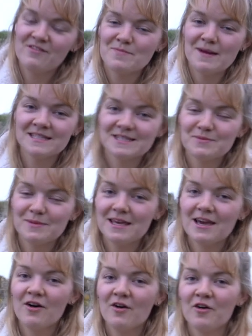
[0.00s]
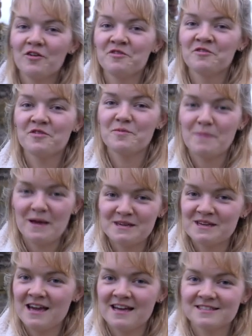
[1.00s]
reminds me of Pyke
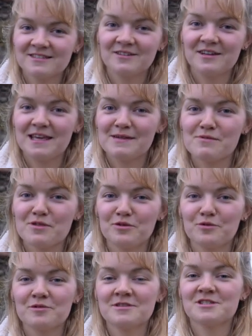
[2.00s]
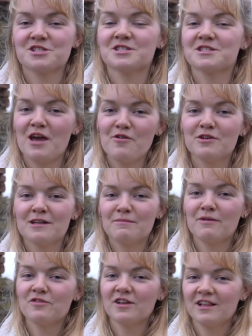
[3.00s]
Castle in Game of Thrones, just towering
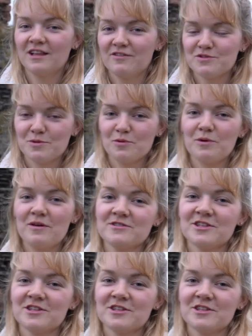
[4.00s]
above the cliffs with the waves